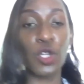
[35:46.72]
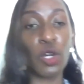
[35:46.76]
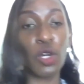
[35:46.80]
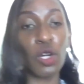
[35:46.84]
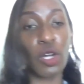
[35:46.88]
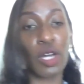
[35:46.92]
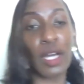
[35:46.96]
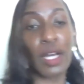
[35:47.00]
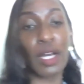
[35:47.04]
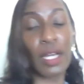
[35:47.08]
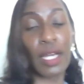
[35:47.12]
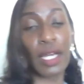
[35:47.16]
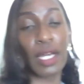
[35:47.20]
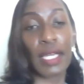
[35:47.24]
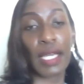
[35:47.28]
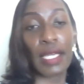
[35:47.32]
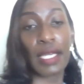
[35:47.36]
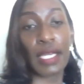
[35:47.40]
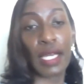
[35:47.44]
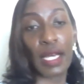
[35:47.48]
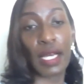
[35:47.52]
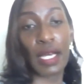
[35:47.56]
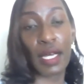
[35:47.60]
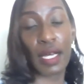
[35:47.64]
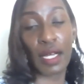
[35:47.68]
talk
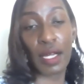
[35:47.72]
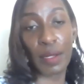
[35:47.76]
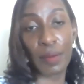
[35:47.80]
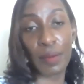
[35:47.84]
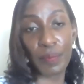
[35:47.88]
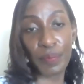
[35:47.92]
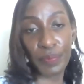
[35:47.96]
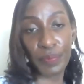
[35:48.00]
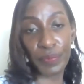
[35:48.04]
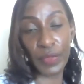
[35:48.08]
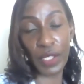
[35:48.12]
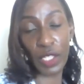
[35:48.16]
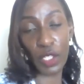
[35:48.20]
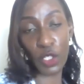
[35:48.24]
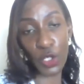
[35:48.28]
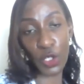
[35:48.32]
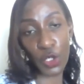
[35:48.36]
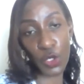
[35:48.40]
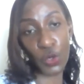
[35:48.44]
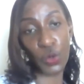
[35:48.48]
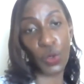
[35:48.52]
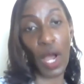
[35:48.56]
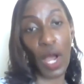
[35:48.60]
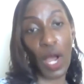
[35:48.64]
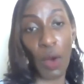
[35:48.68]

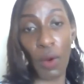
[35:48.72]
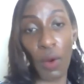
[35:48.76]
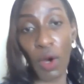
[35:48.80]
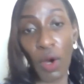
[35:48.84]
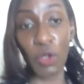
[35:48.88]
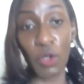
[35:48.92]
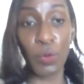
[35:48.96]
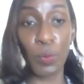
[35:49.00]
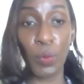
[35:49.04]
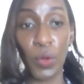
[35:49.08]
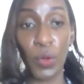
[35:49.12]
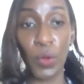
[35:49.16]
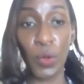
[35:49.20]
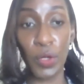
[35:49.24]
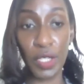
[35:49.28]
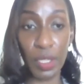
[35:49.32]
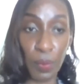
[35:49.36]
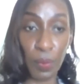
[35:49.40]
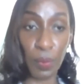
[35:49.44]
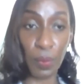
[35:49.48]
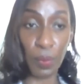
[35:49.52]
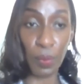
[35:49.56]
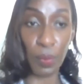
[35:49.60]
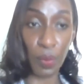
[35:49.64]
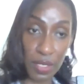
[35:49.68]
to our
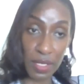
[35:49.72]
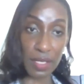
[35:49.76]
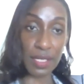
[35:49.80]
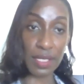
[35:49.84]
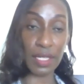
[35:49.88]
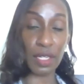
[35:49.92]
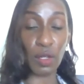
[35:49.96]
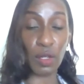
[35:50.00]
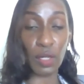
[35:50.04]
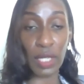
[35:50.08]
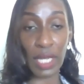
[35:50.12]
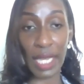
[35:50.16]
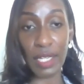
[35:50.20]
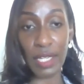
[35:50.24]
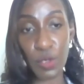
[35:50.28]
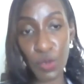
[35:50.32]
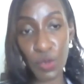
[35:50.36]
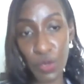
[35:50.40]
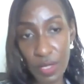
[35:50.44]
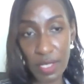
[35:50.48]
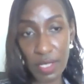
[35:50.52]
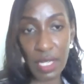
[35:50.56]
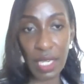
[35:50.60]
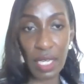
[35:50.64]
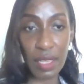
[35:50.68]
onboarding process, and I'd like
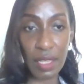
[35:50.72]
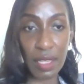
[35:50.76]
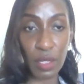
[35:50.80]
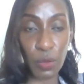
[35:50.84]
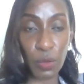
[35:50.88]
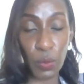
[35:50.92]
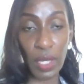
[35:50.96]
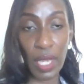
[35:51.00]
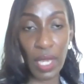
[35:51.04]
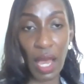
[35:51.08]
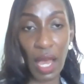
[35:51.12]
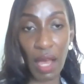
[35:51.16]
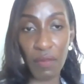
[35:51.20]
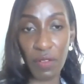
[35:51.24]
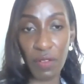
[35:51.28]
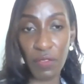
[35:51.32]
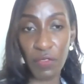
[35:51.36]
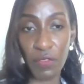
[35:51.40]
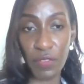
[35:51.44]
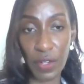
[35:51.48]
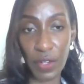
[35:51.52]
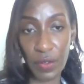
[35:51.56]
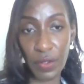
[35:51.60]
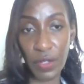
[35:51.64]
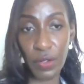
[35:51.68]
to say that we have
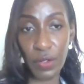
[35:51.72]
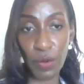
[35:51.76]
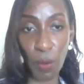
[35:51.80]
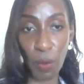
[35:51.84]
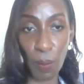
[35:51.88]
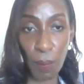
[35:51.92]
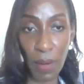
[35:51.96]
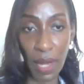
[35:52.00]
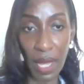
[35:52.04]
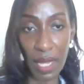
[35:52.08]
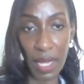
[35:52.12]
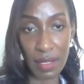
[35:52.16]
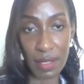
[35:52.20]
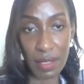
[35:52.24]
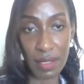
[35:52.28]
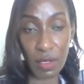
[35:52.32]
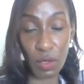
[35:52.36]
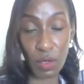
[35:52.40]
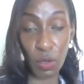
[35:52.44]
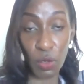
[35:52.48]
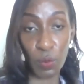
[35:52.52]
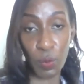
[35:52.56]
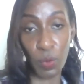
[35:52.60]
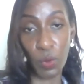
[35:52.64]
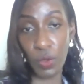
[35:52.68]
a very robust
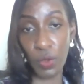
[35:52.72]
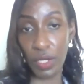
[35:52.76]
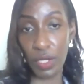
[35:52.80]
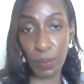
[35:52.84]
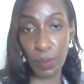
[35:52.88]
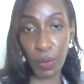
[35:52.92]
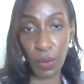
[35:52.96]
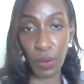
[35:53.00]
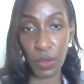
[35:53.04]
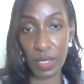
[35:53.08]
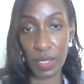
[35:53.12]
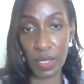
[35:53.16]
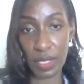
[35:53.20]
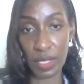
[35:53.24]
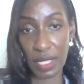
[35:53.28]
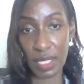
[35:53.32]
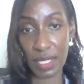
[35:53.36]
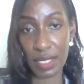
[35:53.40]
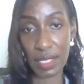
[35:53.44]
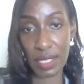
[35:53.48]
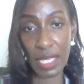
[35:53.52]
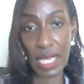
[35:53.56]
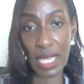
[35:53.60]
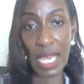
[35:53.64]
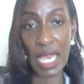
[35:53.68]
onboarding
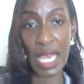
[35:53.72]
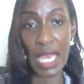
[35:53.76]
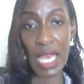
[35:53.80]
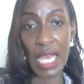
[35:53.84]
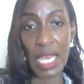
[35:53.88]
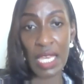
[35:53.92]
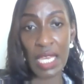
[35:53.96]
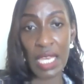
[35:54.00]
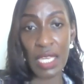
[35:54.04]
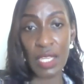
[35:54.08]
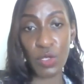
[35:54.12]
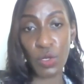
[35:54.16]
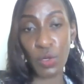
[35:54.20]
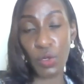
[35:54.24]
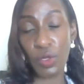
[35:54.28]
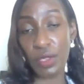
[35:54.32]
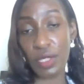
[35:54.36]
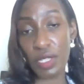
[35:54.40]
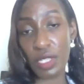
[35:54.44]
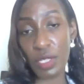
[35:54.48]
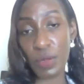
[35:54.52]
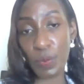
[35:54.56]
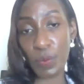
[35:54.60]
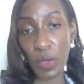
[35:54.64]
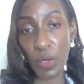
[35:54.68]
process. So
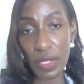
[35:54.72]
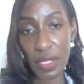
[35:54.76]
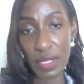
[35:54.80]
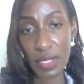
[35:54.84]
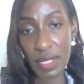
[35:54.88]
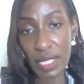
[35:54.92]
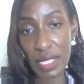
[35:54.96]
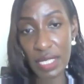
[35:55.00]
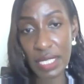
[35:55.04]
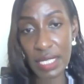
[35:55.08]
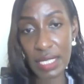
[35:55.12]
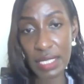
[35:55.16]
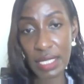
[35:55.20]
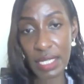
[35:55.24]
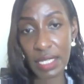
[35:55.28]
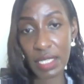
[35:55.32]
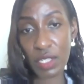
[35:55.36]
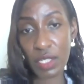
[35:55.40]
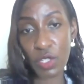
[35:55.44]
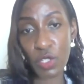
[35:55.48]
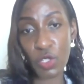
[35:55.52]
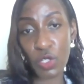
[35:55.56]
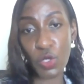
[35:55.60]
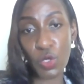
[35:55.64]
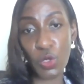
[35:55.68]
this process
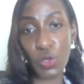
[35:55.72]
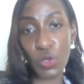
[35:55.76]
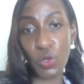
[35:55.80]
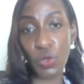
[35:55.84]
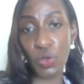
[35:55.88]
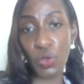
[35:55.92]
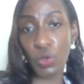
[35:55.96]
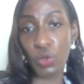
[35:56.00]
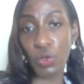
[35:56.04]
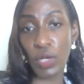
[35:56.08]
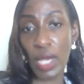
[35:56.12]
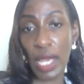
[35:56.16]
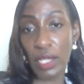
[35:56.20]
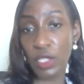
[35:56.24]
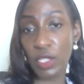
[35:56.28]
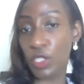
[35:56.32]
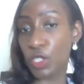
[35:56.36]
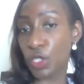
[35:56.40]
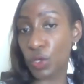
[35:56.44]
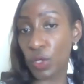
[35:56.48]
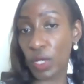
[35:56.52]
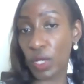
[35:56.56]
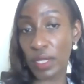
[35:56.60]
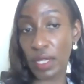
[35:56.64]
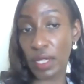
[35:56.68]
seeks to
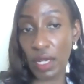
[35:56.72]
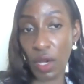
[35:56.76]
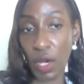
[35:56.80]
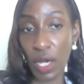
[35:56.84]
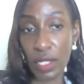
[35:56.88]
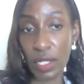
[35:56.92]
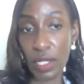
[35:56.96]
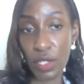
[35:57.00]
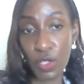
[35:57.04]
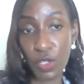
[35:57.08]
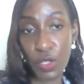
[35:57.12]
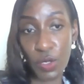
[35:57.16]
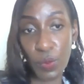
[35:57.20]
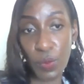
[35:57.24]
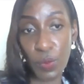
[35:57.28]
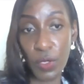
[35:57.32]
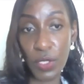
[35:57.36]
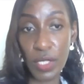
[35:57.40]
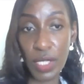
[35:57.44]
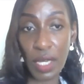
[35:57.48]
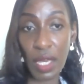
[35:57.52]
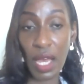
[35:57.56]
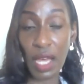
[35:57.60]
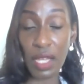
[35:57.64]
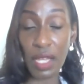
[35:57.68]
ensure that our
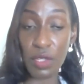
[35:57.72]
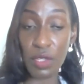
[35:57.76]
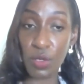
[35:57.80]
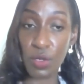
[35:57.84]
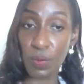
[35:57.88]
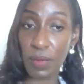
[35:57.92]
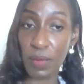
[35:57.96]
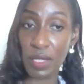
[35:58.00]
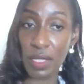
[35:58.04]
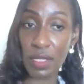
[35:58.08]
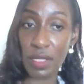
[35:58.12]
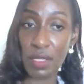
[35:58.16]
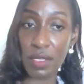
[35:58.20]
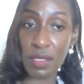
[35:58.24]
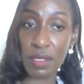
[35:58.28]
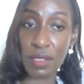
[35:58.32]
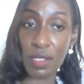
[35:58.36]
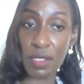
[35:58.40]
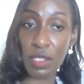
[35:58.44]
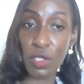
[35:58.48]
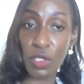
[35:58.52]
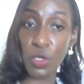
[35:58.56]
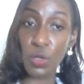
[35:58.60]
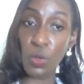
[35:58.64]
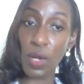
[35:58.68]
distributor customers
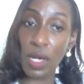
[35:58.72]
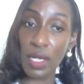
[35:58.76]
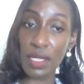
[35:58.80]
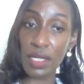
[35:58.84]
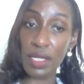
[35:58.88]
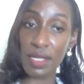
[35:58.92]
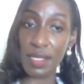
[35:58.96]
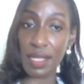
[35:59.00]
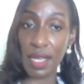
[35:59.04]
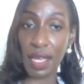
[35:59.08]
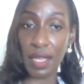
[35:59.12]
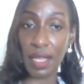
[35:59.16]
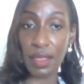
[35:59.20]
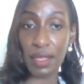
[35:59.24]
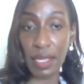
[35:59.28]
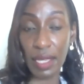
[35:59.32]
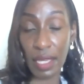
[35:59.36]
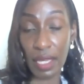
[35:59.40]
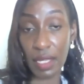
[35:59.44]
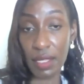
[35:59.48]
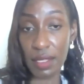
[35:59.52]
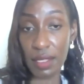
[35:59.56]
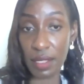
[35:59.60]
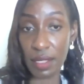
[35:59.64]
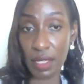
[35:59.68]
do understand the
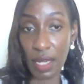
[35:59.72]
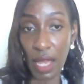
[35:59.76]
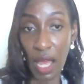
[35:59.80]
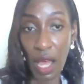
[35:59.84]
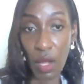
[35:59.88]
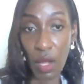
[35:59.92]
ins and